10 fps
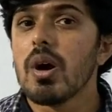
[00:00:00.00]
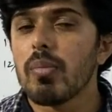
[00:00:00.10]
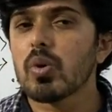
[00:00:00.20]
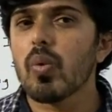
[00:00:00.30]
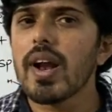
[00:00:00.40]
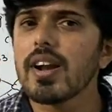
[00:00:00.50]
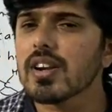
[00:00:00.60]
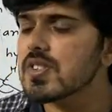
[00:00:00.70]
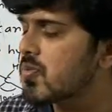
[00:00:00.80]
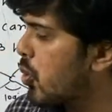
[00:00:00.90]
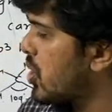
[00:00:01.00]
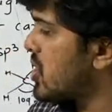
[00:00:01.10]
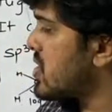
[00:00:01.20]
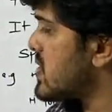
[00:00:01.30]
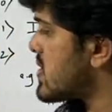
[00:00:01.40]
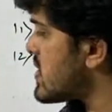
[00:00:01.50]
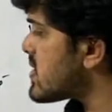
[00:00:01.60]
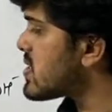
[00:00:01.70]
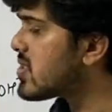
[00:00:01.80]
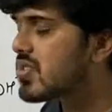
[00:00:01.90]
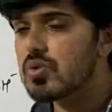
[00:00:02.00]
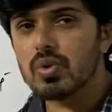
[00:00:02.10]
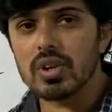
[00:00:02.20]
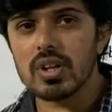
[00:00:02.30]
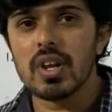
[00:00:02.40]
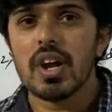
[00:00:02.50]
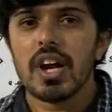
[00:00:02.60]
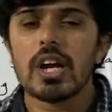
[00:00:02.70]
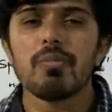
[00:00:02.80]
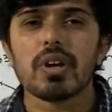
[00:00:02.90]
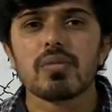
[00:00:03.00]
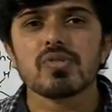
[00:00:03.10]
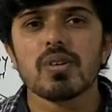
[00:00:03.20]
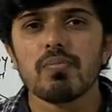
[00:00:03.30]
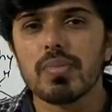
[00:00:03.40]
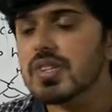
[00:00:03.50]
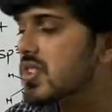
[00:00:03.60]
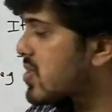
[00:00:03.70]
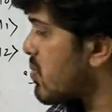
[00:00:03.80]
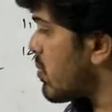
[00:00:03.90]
But while transportation, since it is neutral, it becomes the best